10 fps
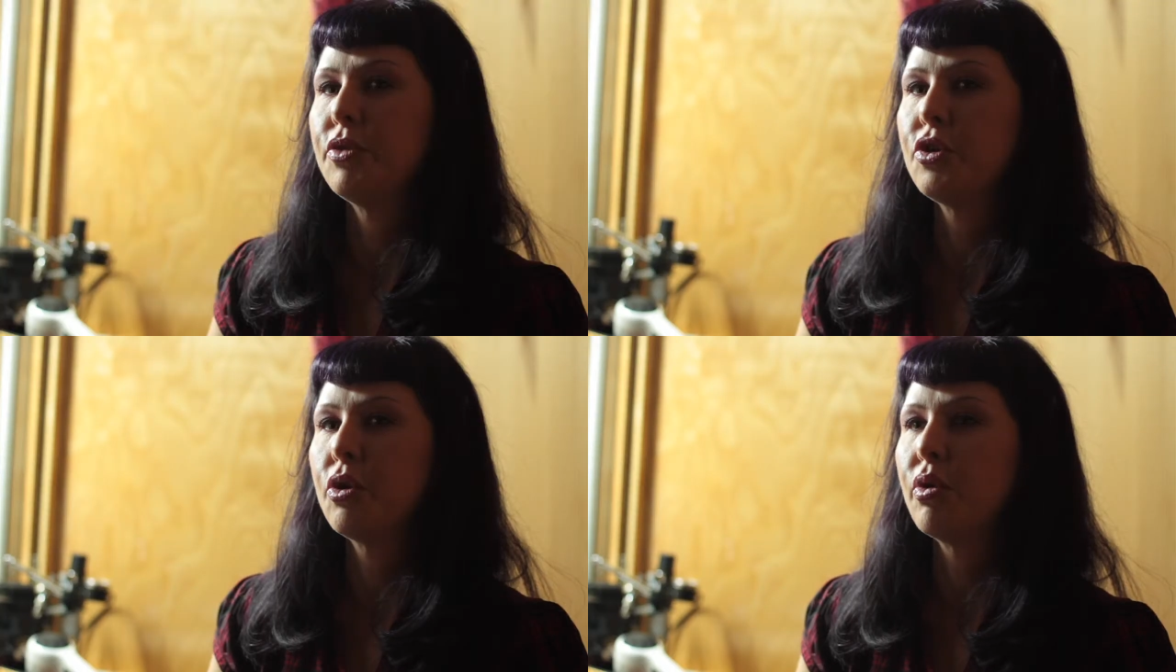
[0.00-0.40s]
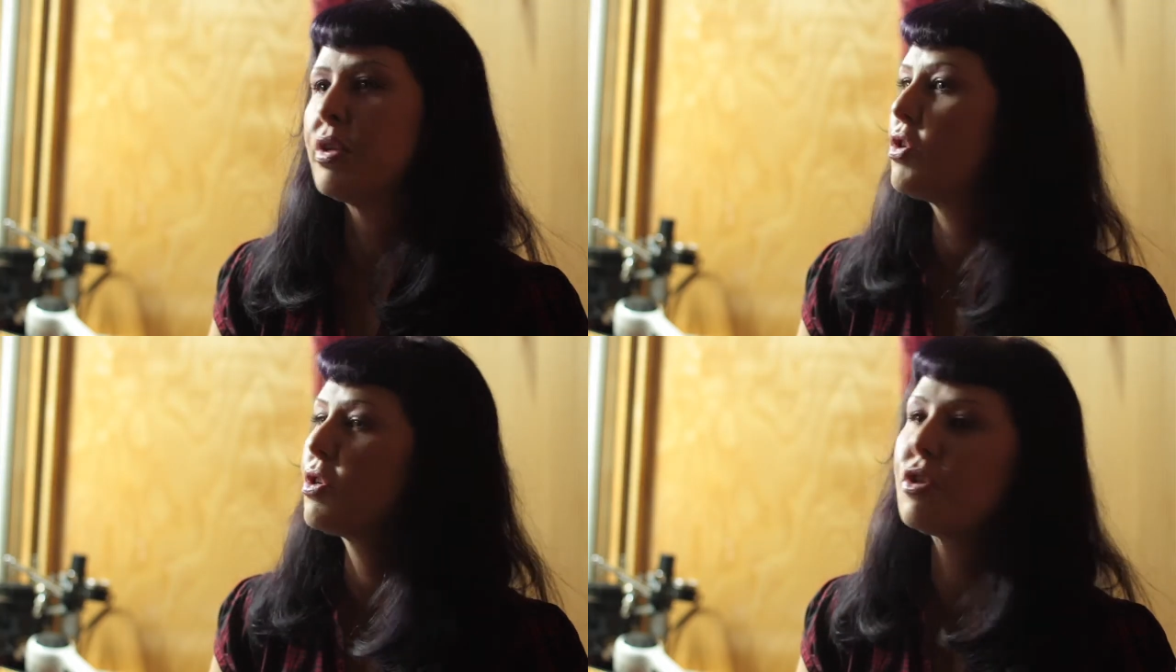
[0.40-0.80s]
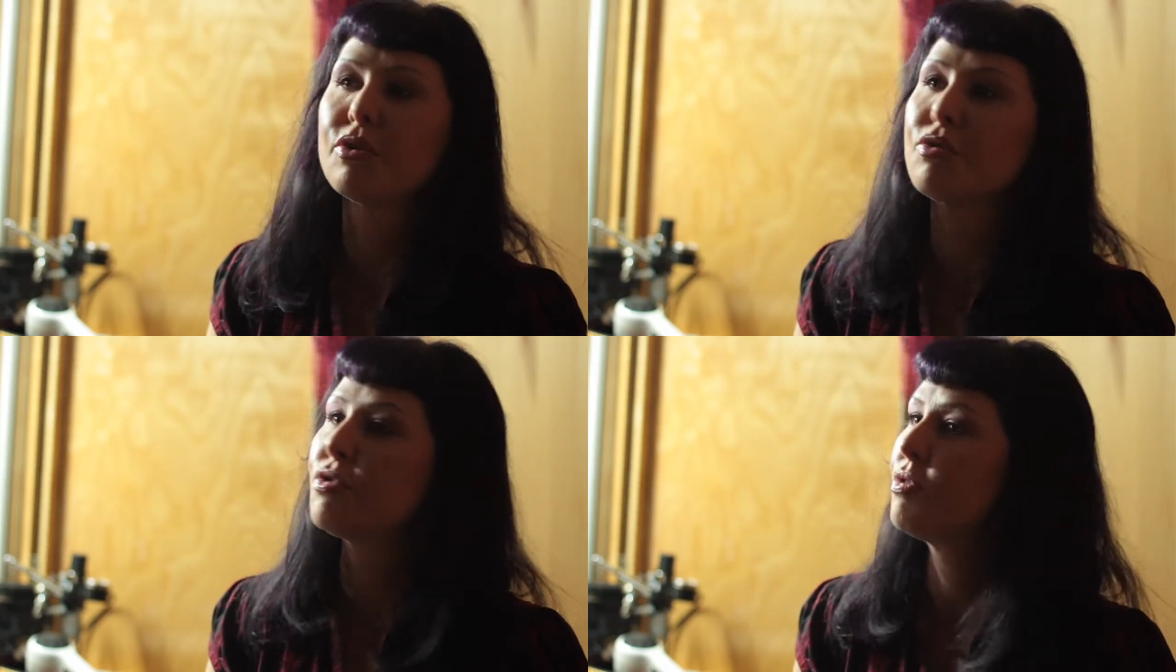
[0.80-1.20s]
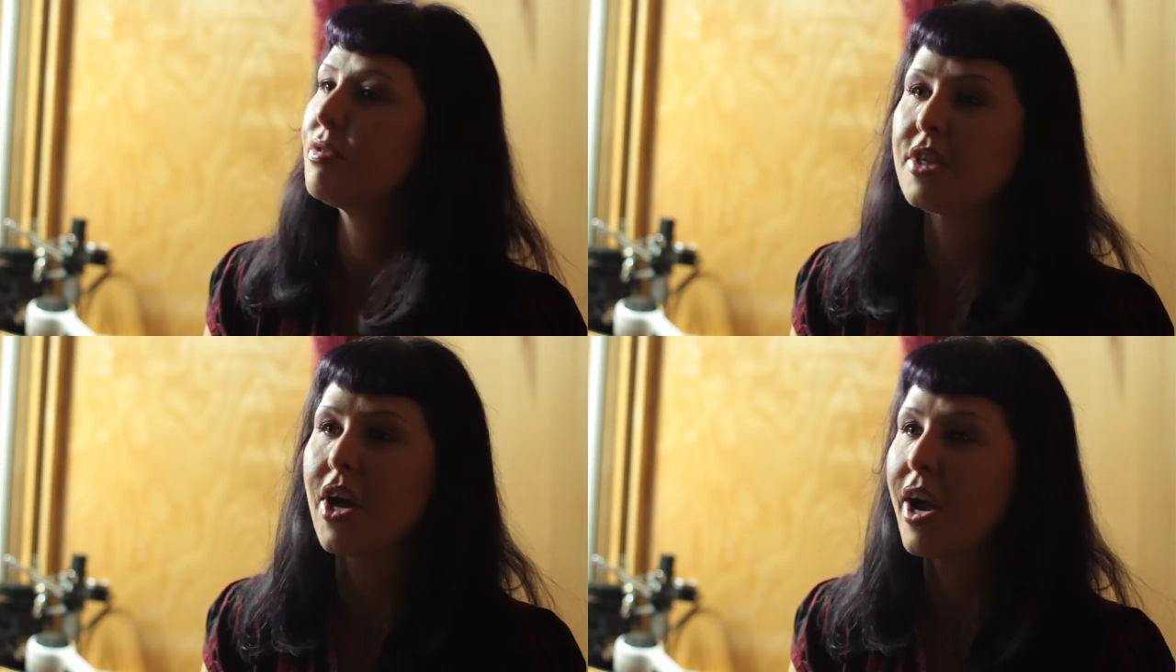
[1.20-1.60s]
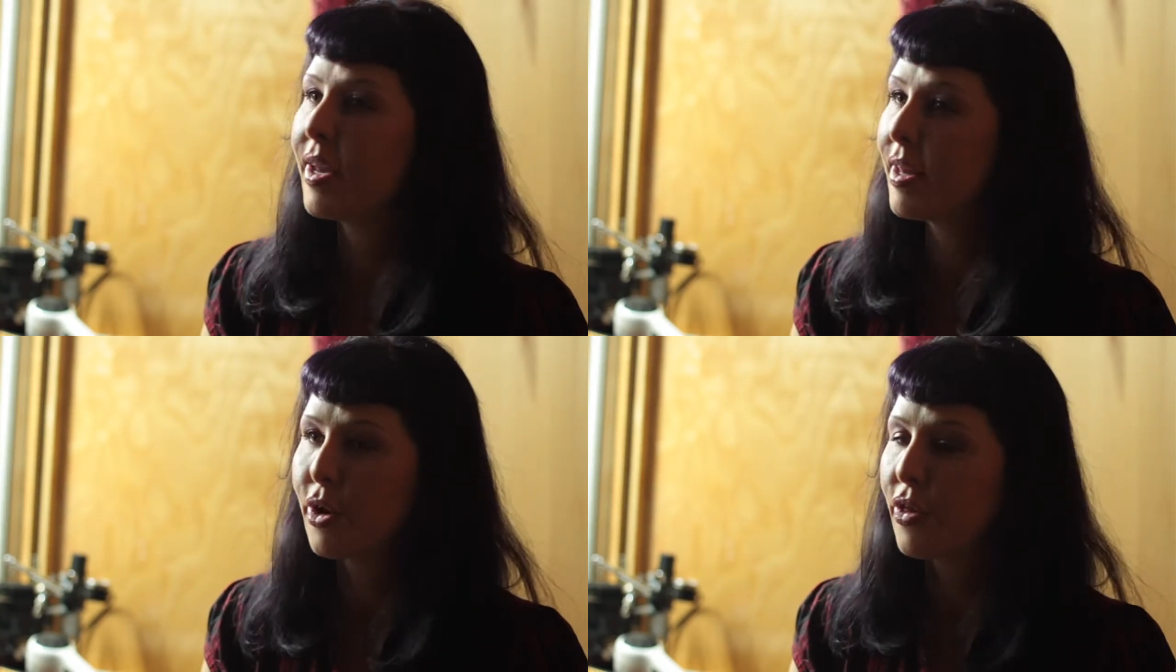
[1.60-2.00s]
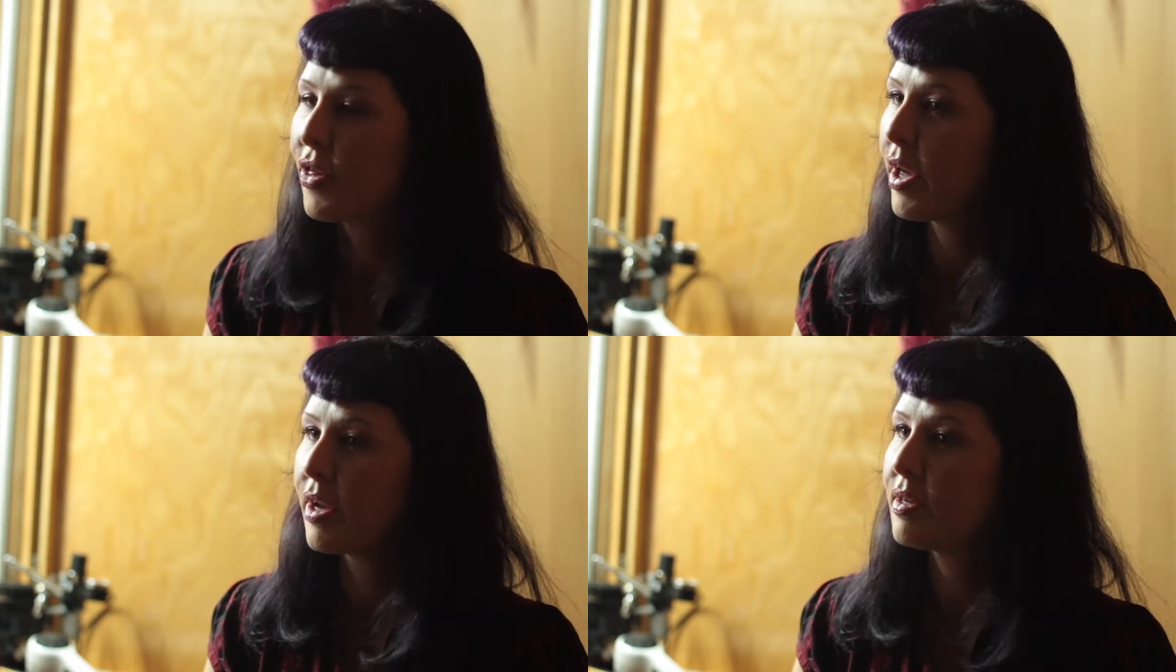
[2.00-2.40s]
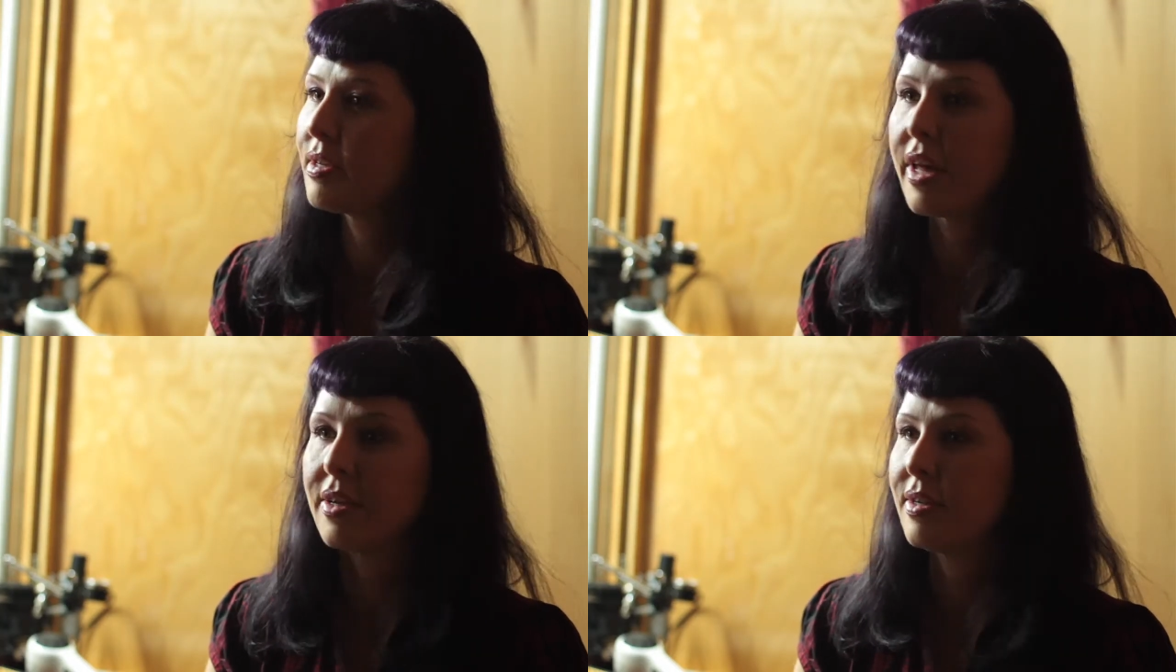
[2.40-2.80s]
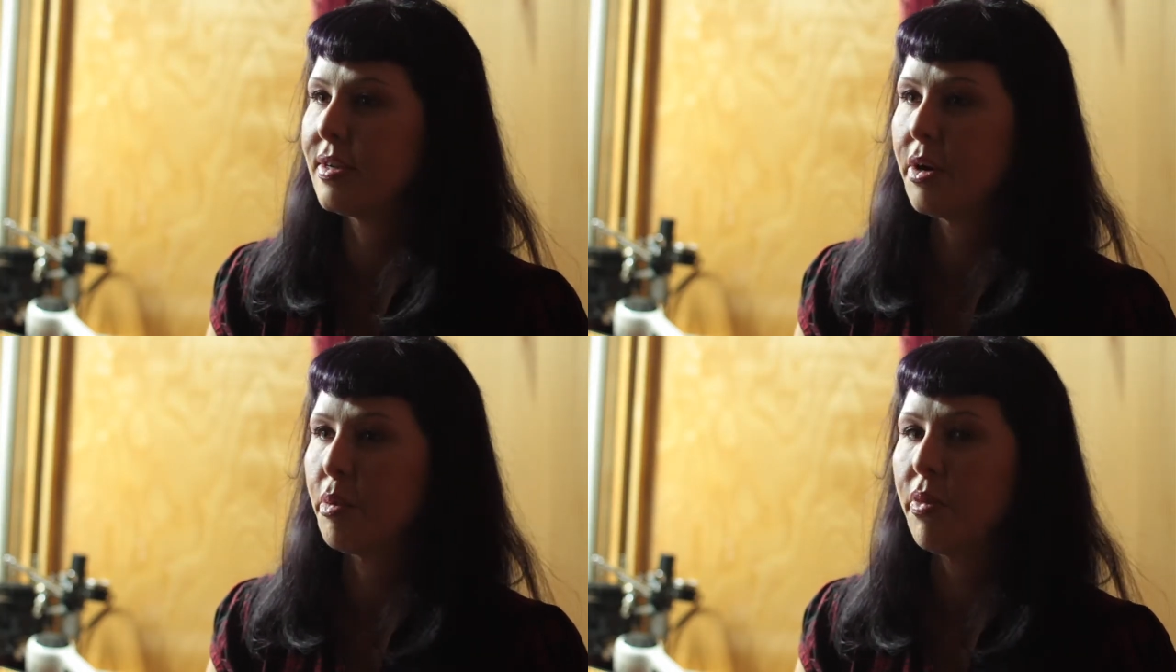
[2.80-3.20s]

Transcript: So it's just those tiny little things that,